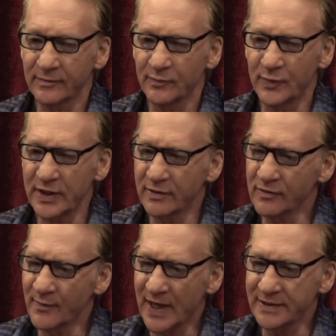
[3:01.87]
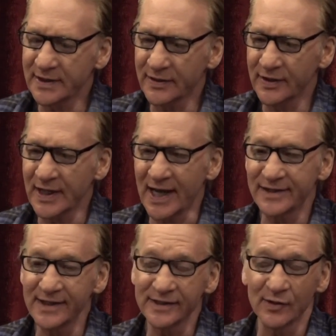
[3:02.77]
be the romantic lead? I
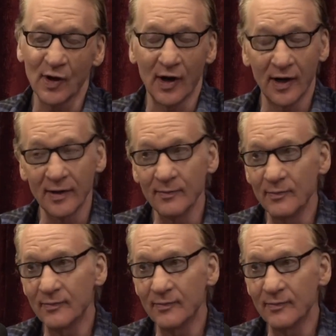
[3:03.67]
think there are